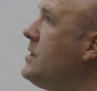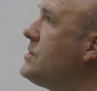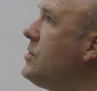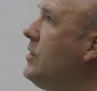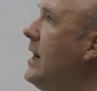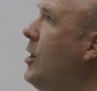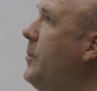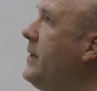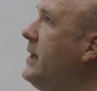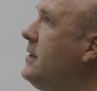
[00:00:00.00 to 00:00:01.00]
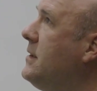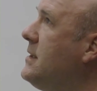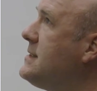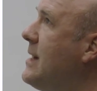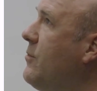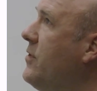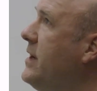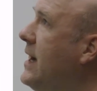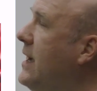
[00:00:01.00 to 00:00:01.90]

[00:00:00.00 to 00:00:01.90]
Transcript: So I hope in summary I